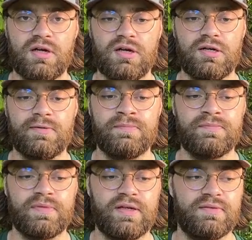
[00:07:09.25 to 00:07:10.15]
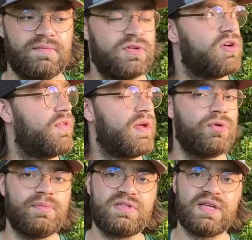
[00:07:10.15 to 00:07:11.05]
and that
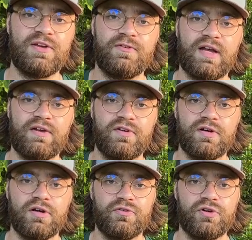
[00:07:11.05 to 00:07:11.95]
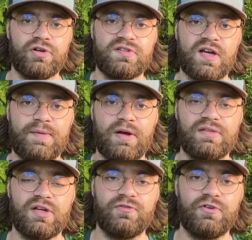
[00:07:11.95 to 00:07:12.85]
we'll be safe and have a real good time
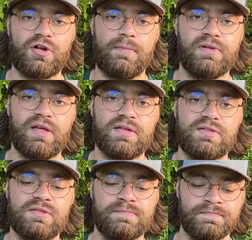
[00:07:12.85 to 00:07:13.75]
out there for a couple days.